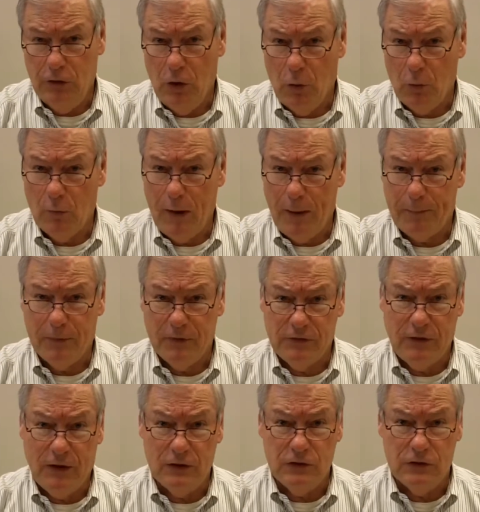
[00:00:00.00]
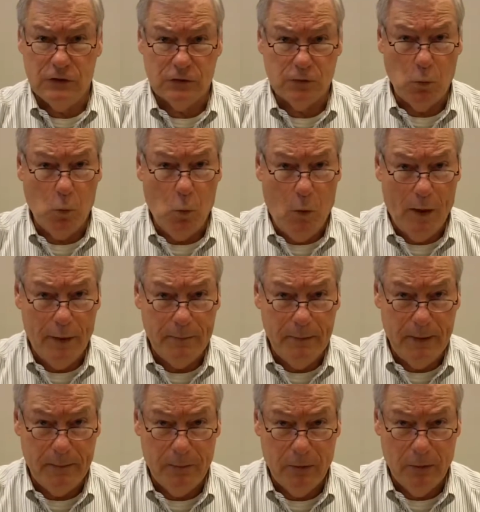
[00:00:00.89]
You don't represent just
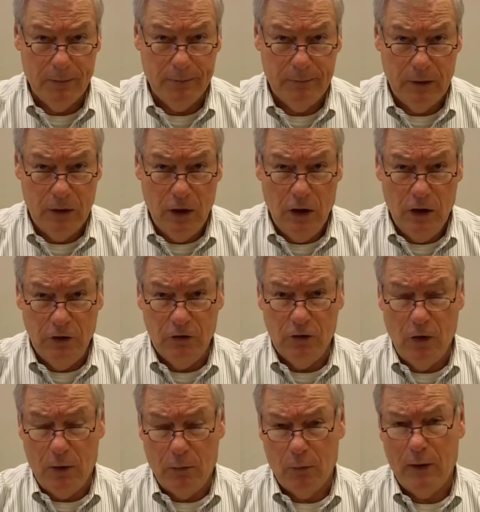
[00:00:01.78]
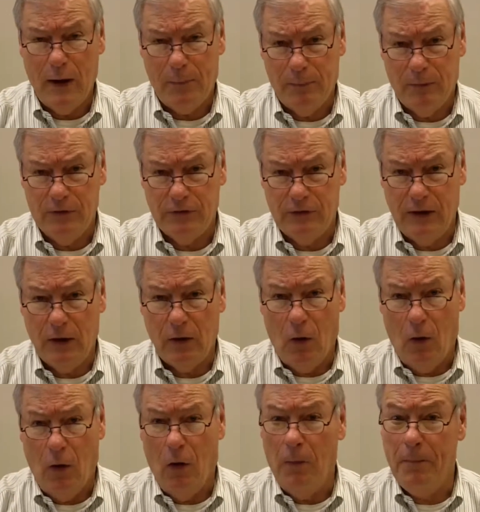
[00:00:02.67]
one member. You don't
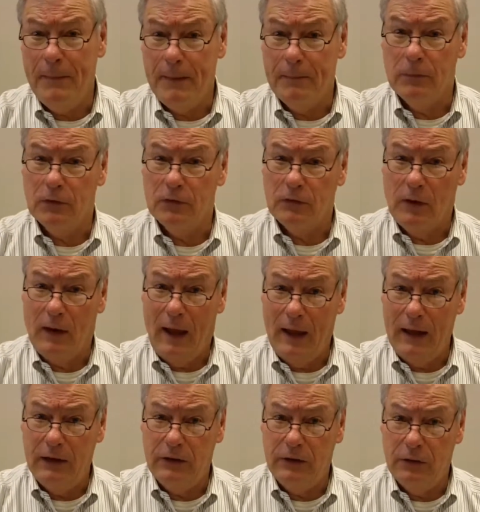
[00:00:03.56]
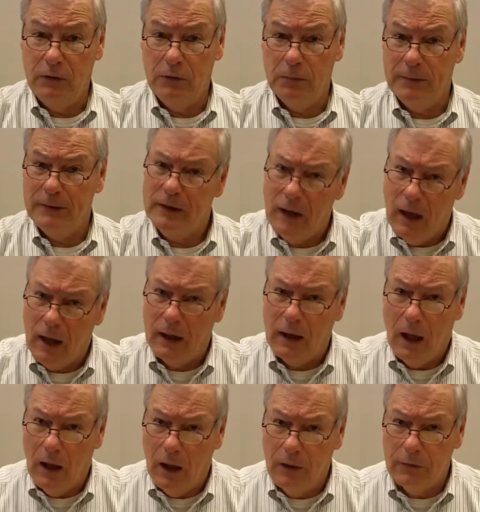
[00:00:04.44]
represent all members like you, but
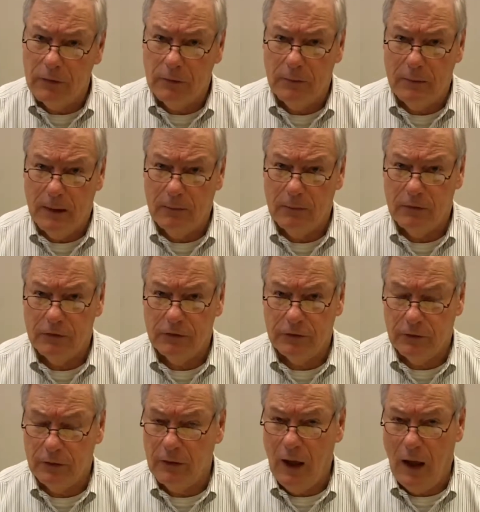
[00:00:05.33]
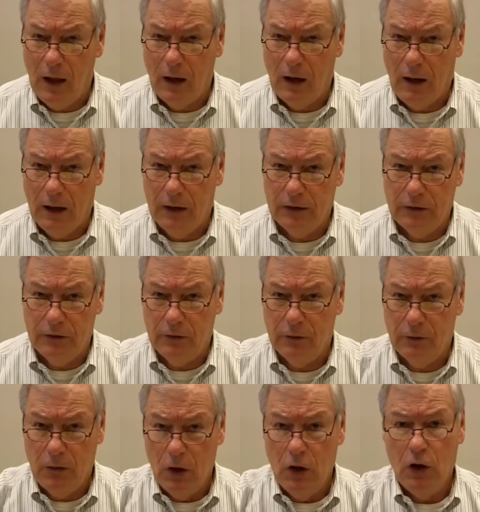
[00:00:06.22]
not other members that are not like
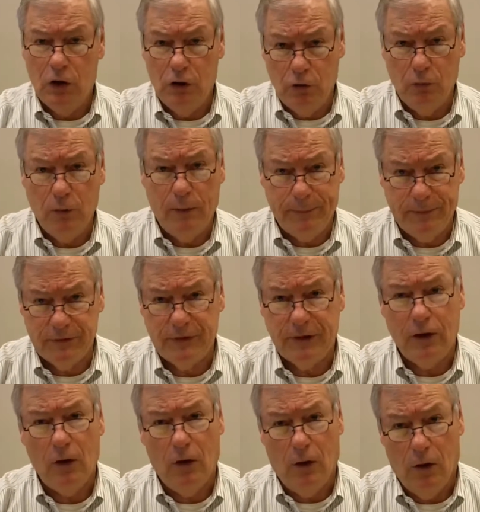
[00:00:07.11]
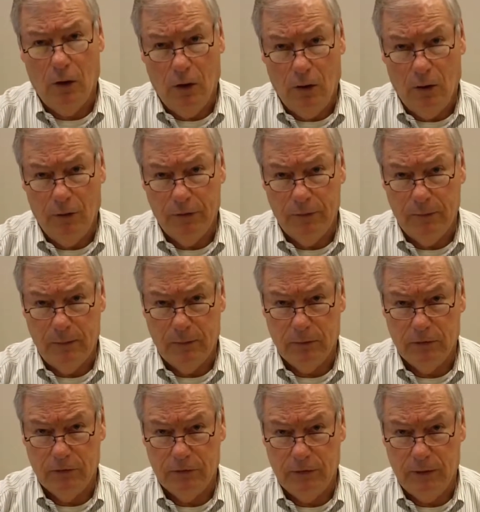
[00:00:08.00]
you. You represent all the
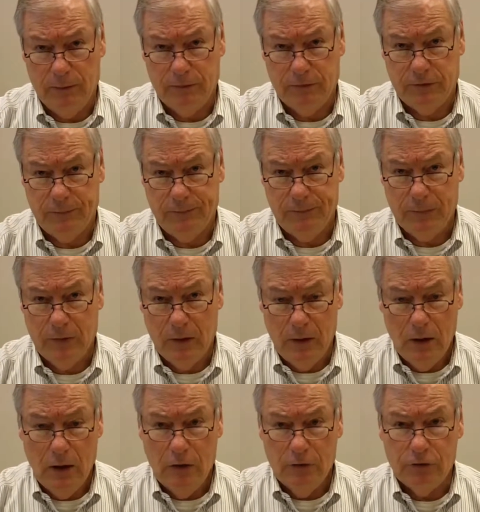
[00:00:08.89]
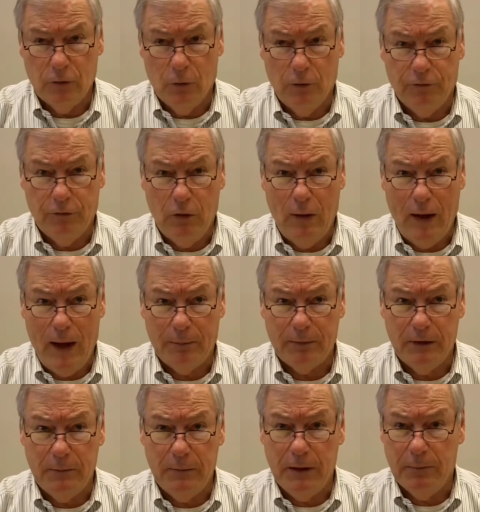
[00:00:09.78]
memberships. So if you
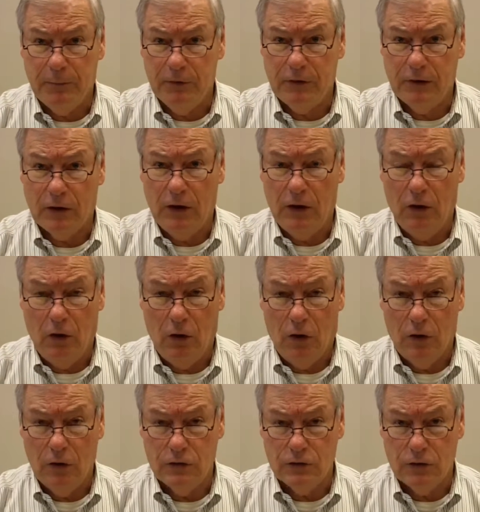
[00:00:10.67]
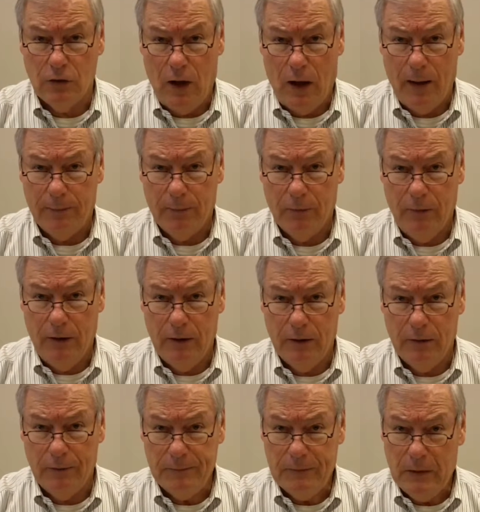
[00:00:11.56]
happen to be a particularly larger
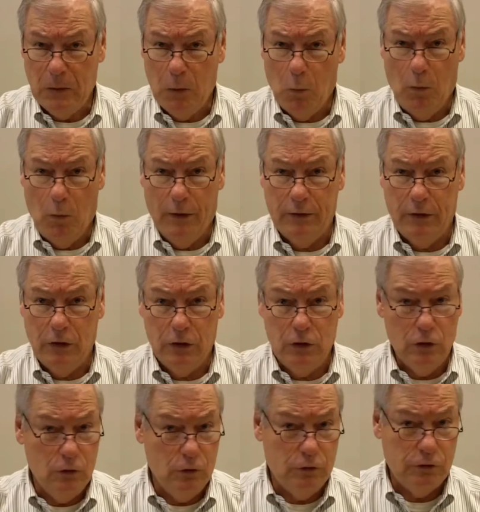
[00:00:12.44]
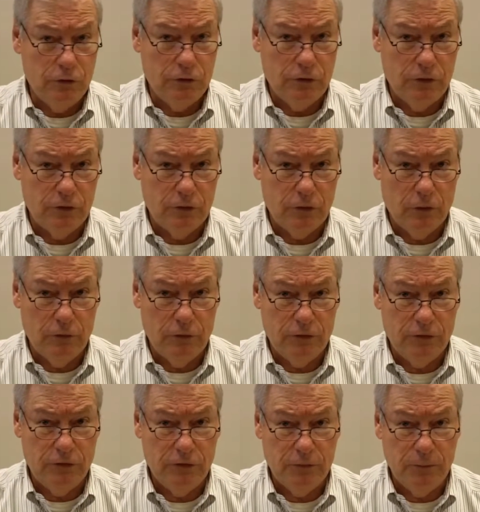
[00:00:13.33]
operator, one that uses the
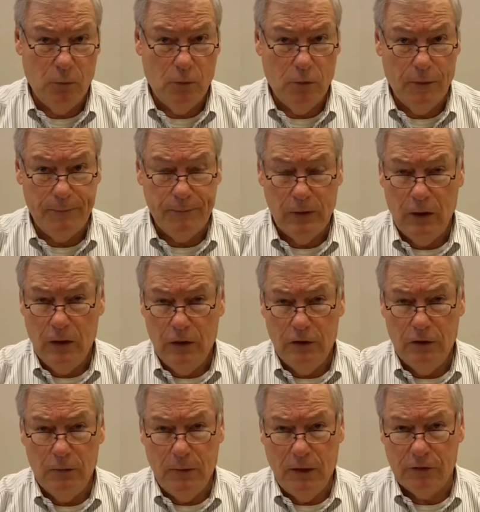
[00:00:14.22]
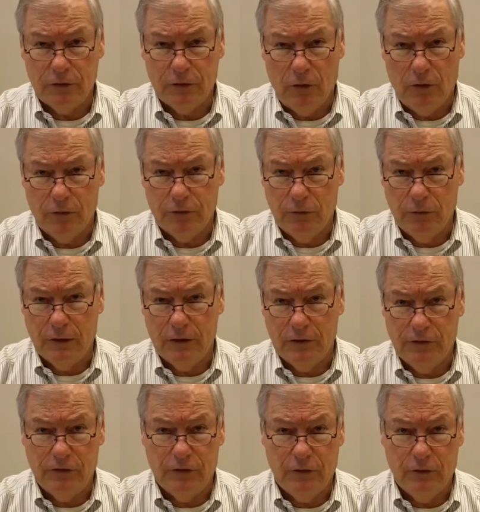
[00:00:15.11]
services more, you must also
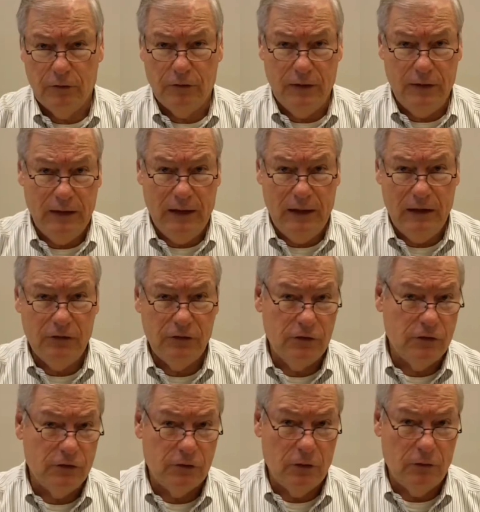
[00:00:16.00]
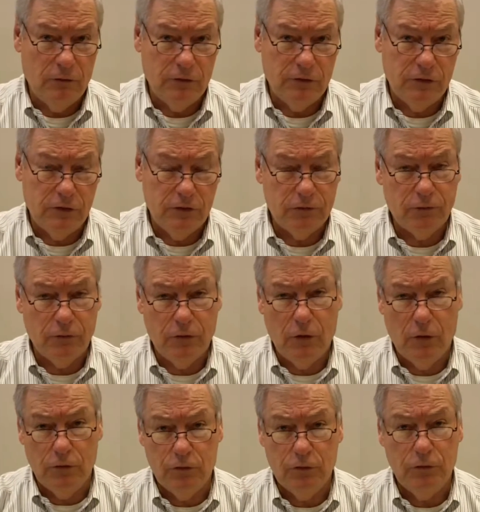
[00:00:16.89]
consider the needs and services
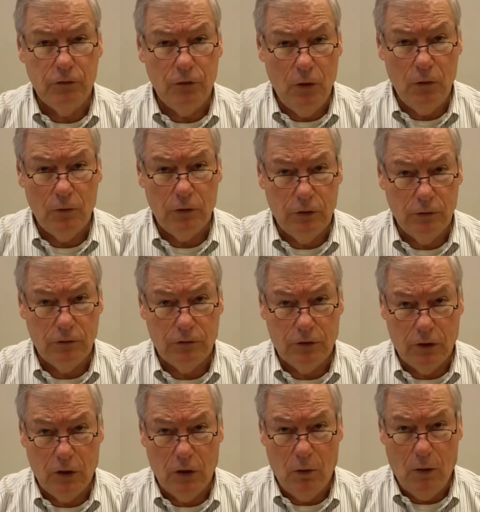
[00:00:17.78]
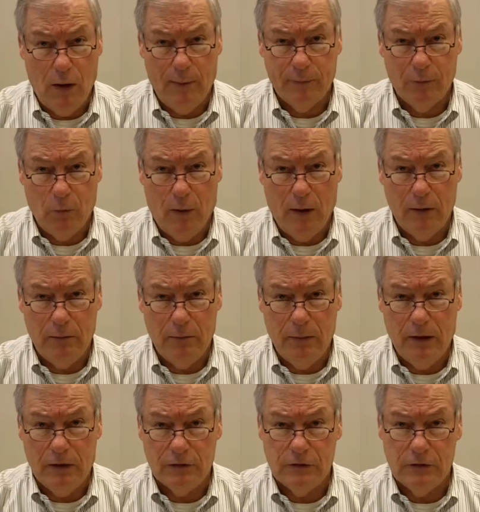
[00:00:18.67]
for those who don't use the co-op quite
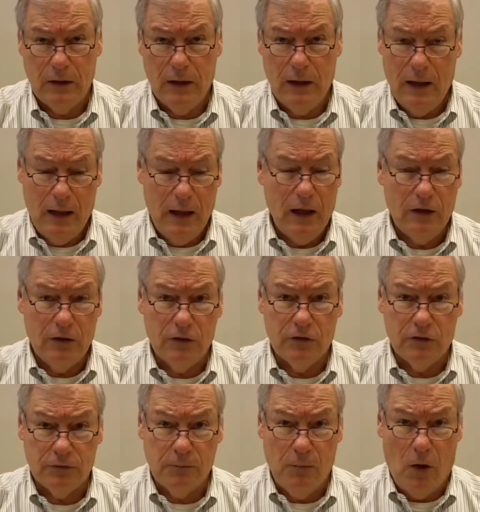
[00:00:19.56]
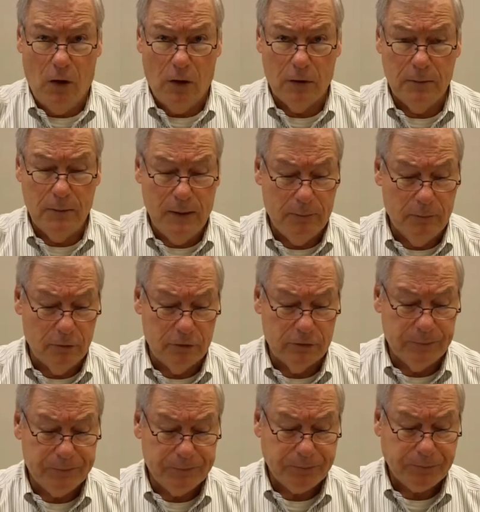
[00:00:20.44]
as much, smaller
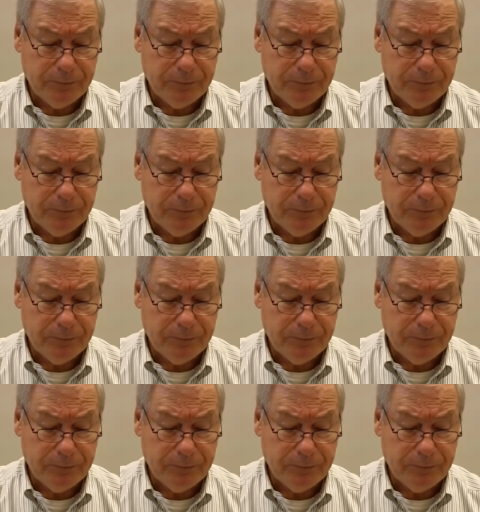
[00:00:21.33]
members,